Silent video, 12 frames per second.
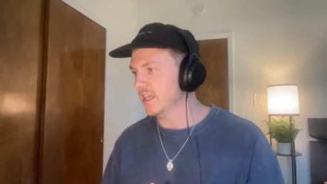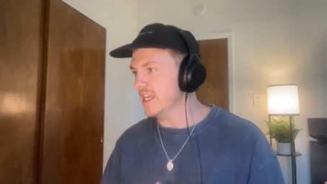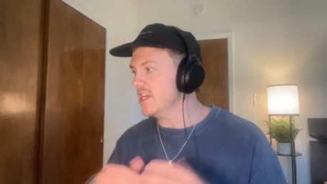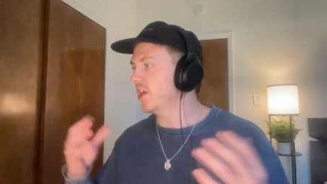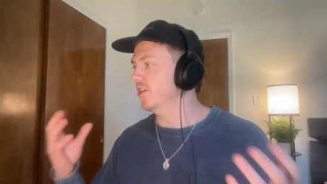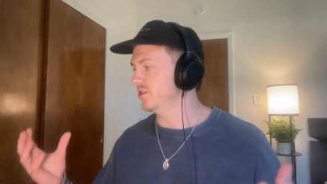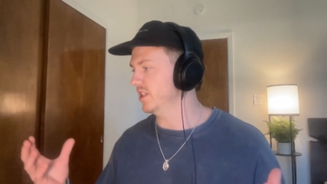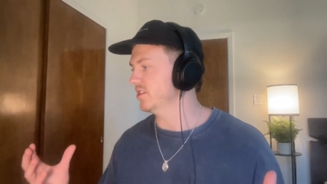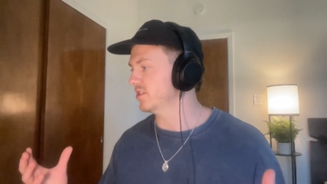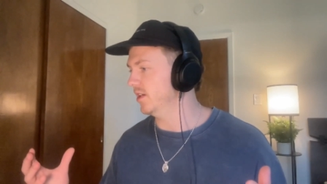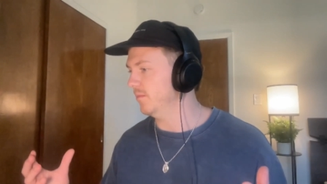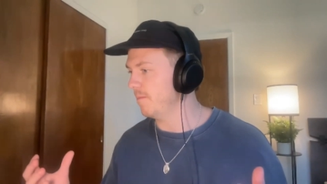
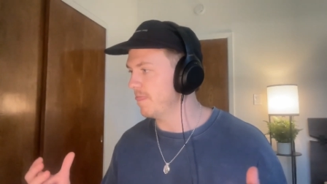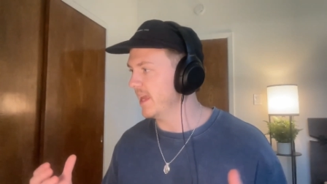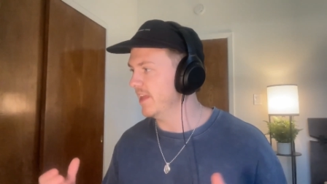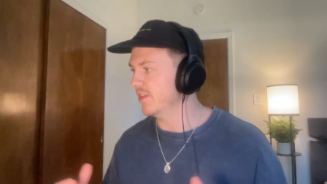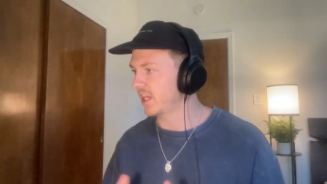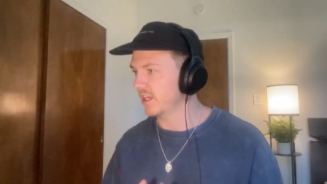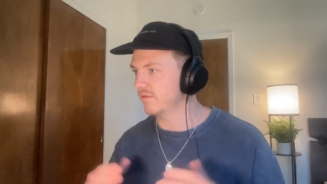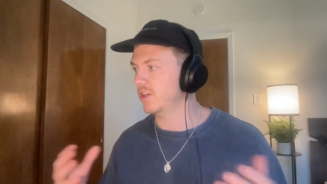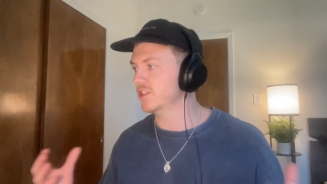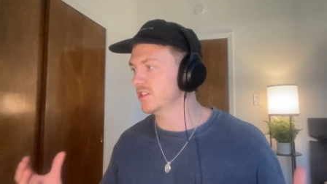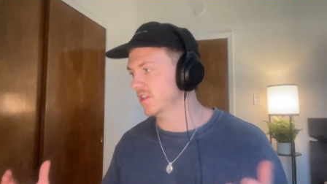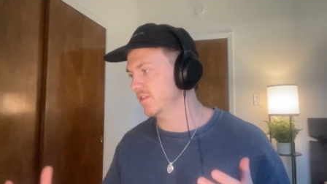ecosystem and the
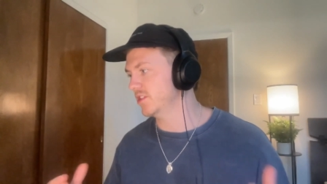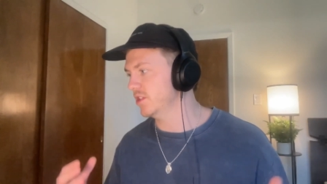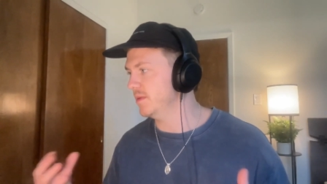convergence of the two